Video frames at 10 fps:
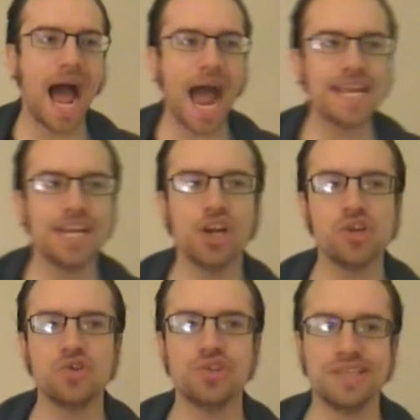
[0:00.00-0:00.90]
I can
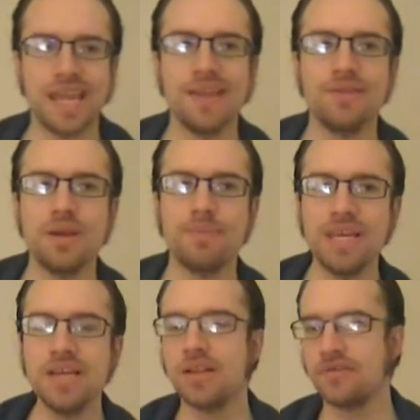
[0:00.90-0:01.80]
understand the
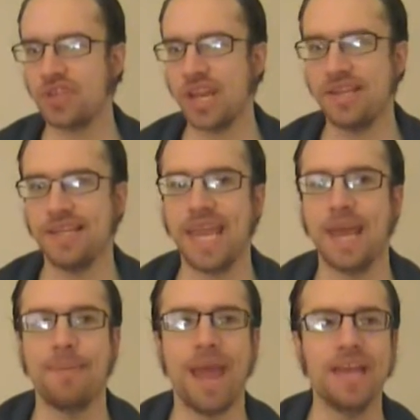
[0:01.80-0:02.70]
appeal of shaky
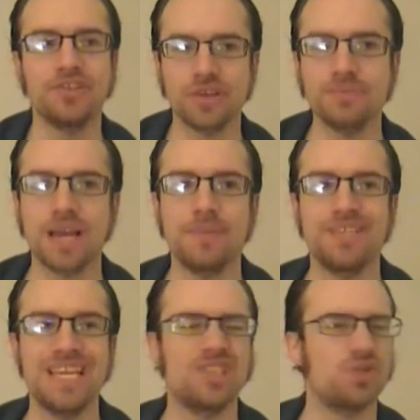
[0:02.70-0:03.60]
cam, and
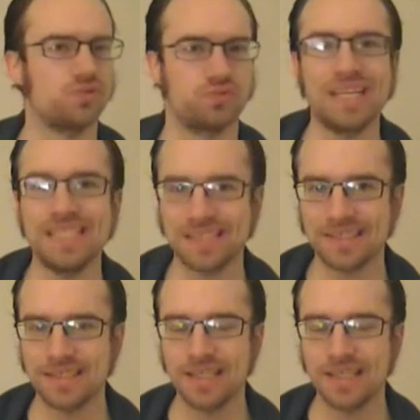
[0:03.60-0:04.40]
sometimes it's great.